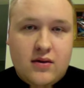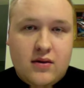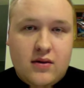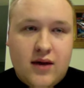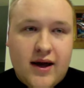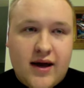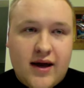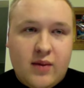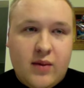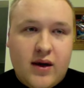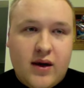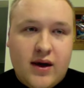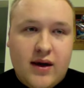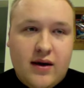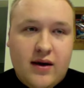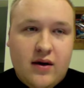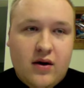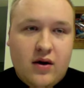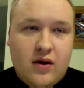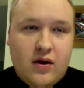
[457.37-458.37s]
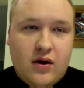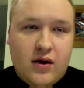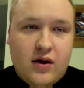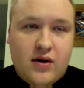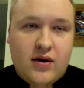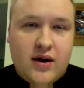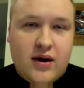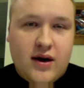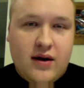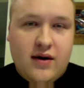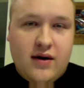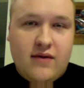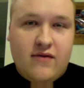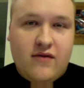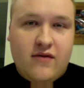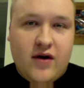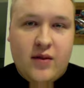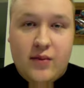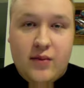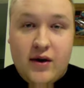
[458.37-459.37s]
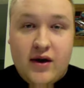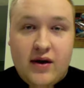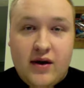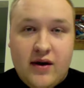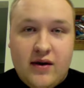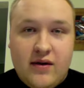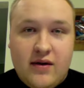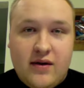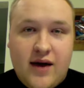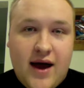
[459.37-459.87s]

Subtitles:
like me, or you can friend me,